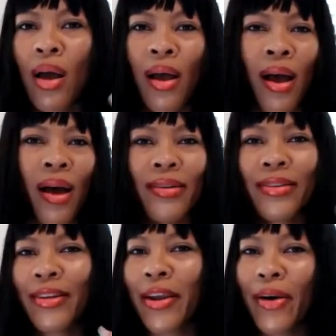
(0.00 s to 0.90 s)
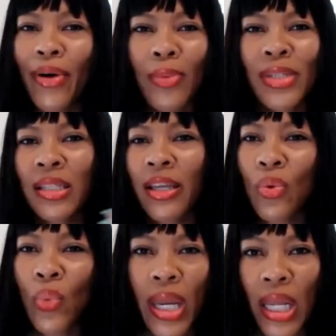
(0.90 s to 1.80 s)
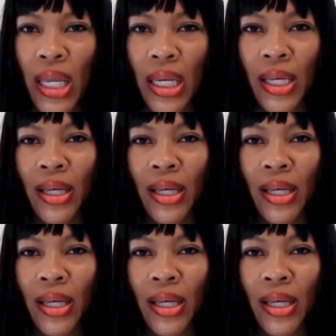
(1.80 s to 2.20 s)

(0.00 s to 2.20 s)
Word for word: I you know I'm slick with it.